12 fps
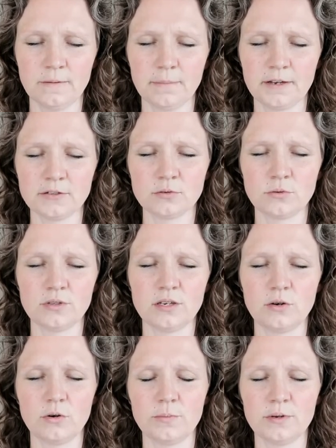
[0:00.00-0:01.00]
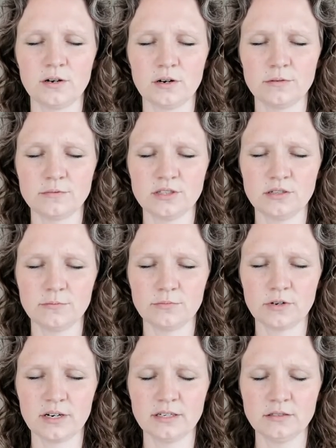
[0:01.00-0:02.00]
There's only open arms and
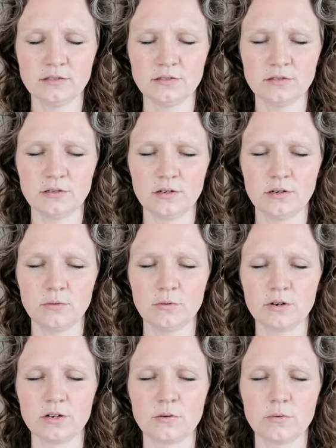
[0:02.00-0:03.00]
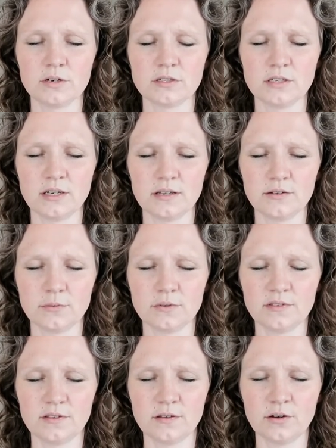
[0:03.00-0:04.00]
embrace. We're going to work together
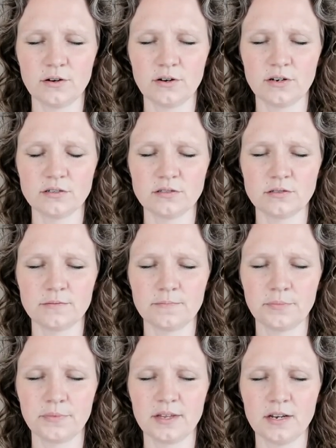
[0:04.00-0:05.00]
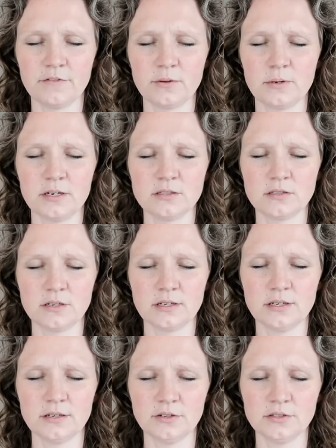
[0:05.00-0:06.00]
within the heart, and everybody's
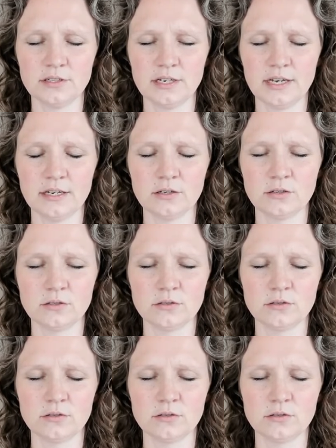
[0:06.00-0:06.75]
going to heal today."